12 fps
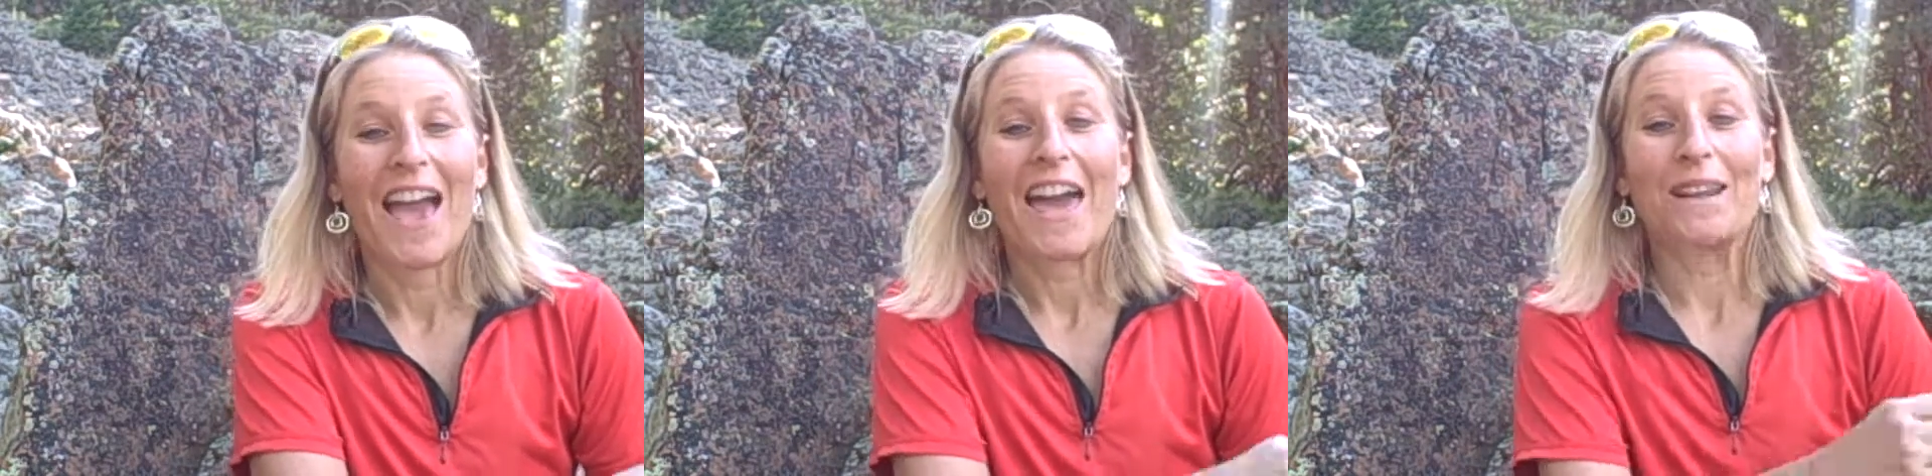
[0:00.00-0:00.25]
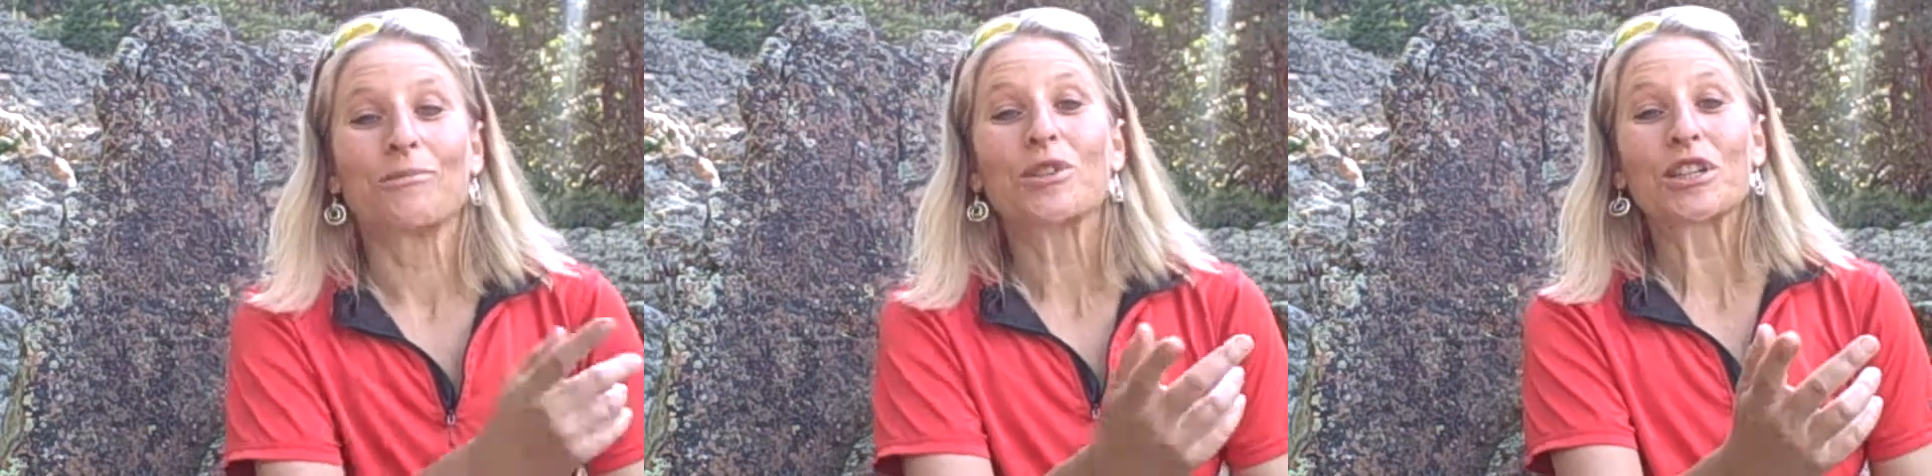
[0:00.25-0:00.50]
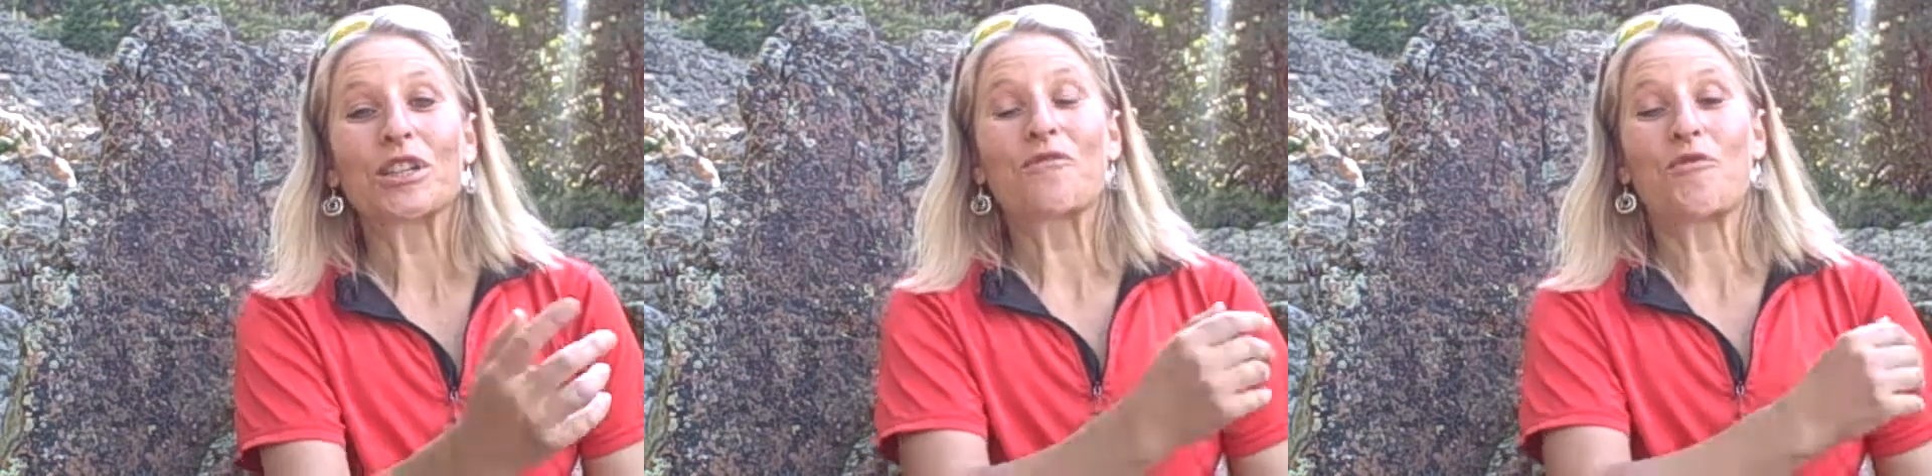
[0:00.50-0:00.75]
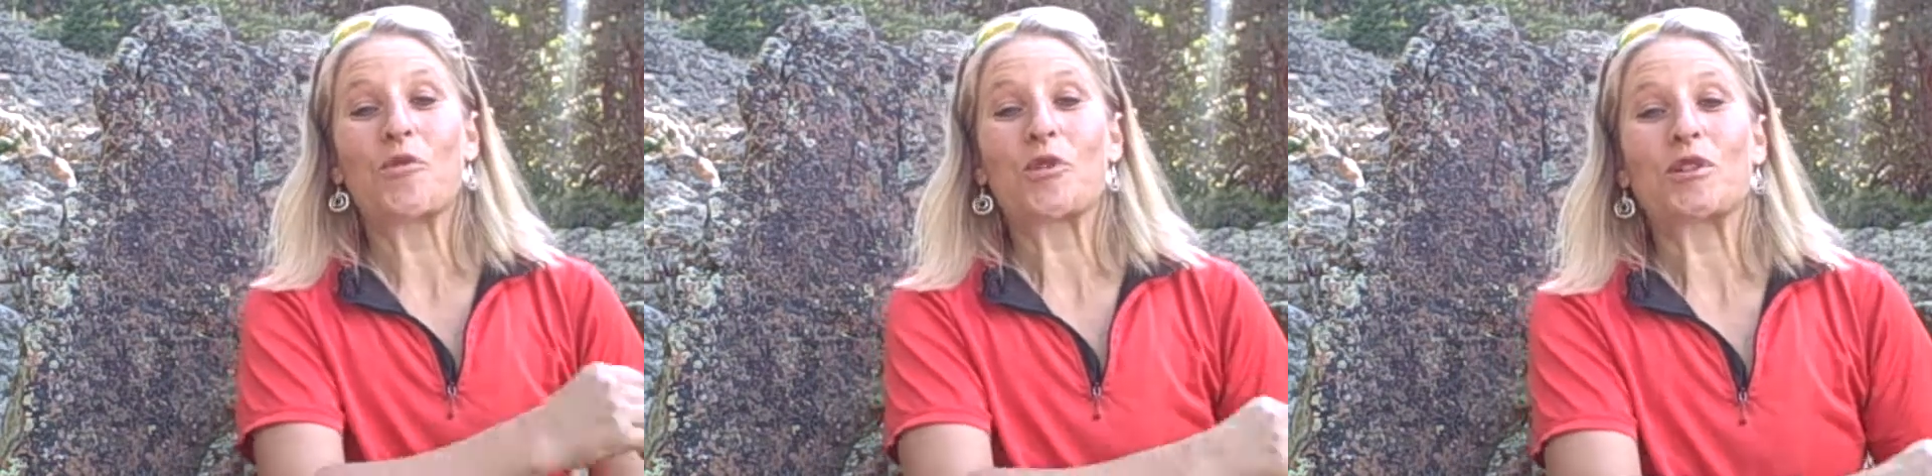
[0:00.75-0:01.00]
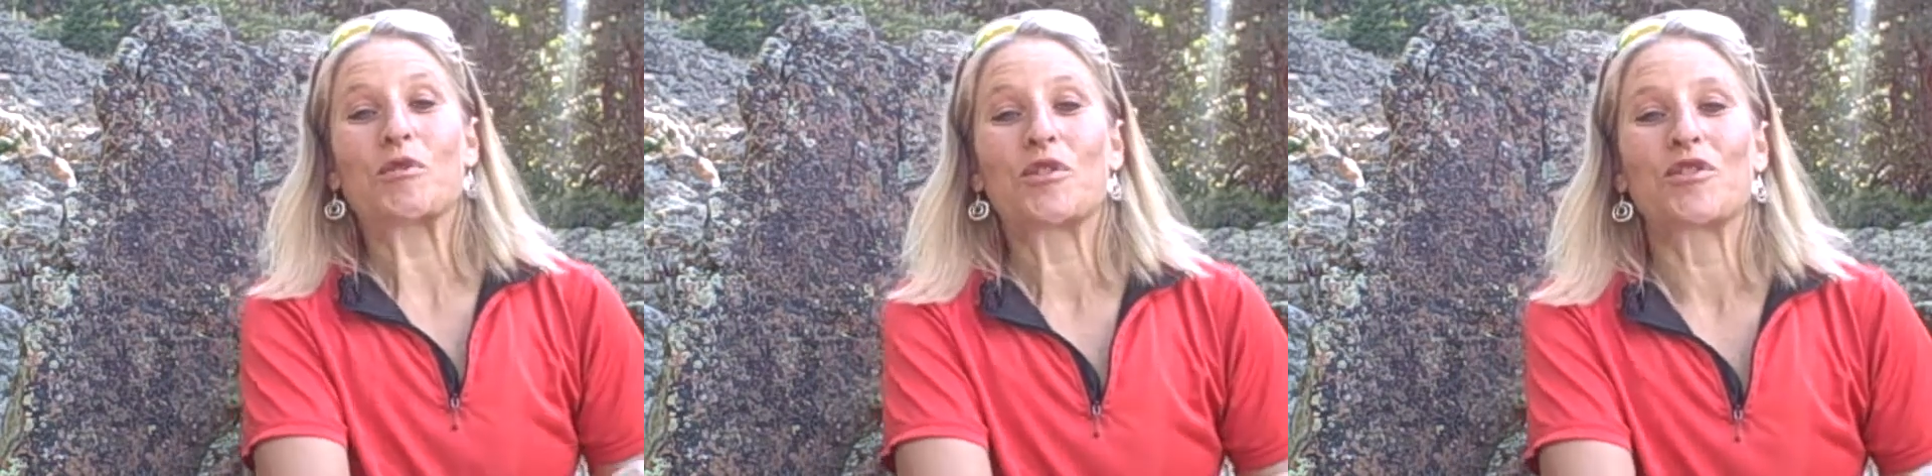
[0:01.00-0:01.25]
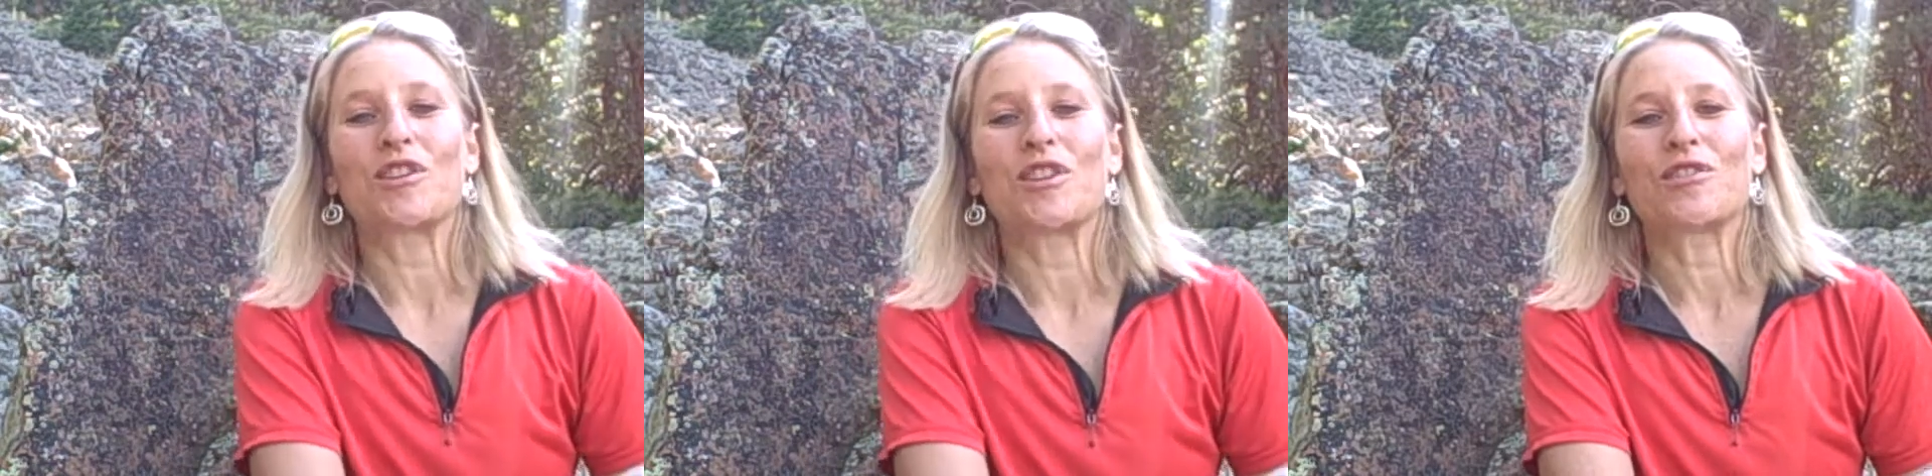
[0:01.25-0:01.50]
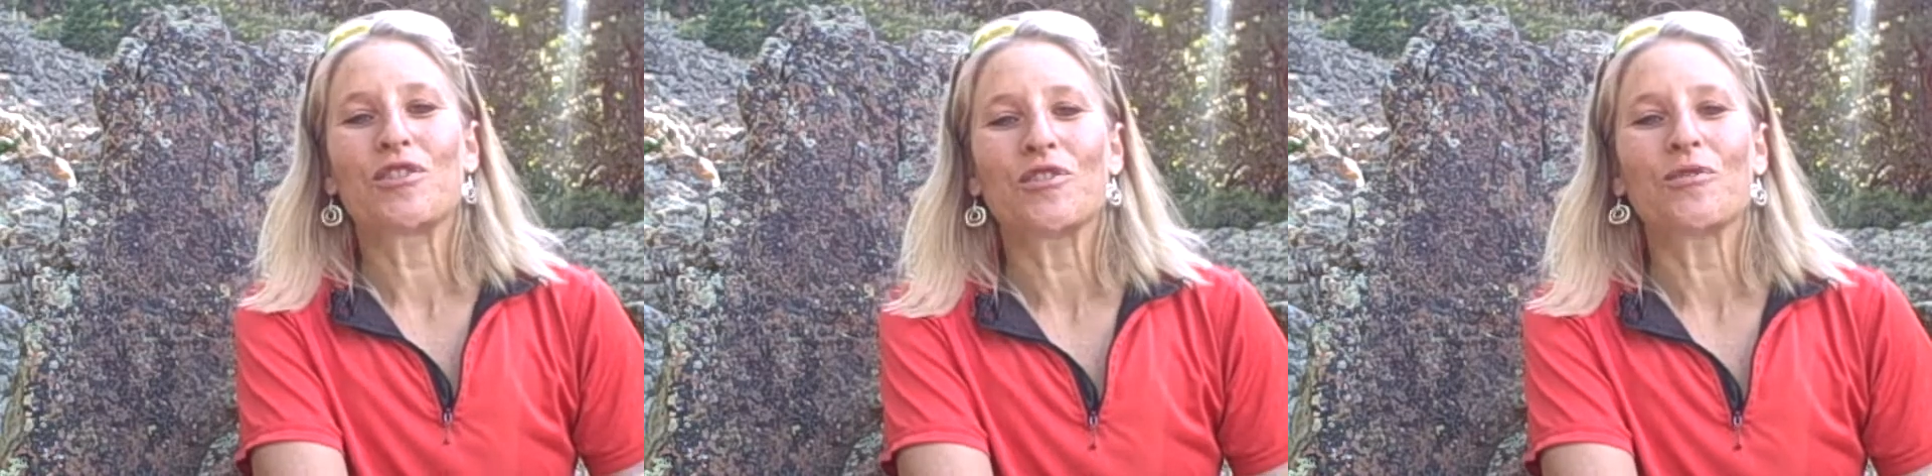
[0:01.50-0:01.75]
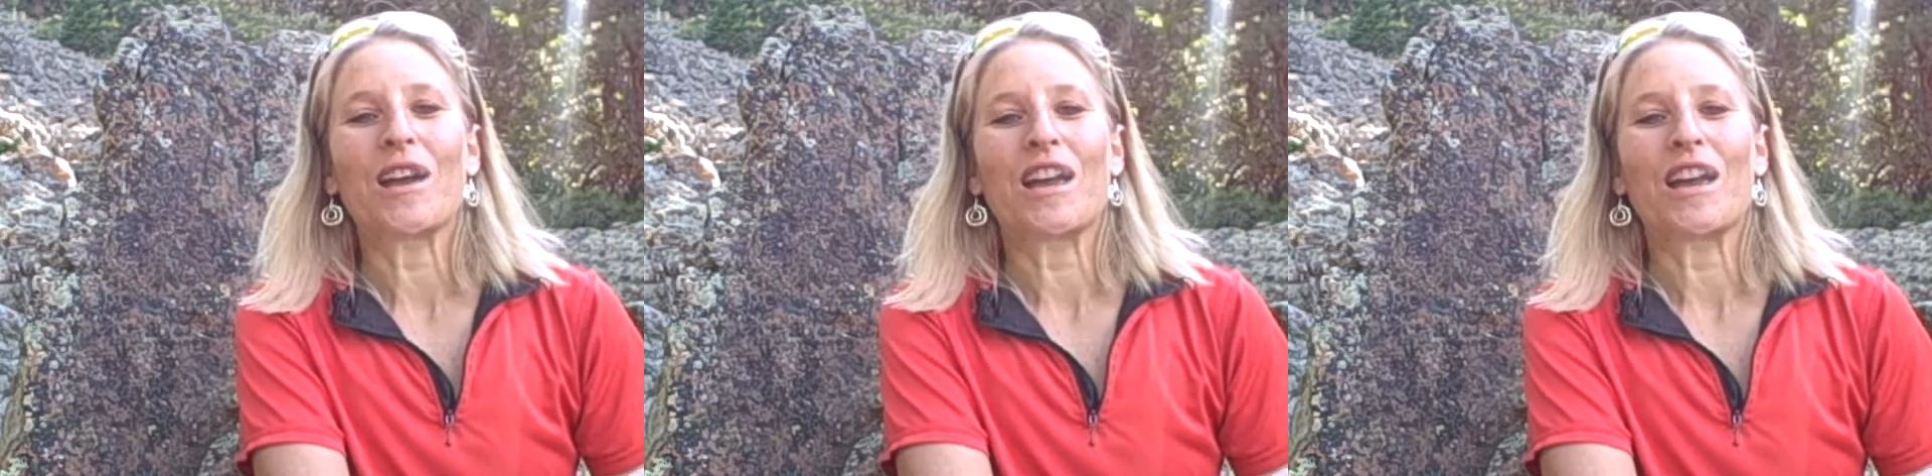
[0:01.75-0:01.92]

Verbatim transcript: and I'm looking forward to seeing you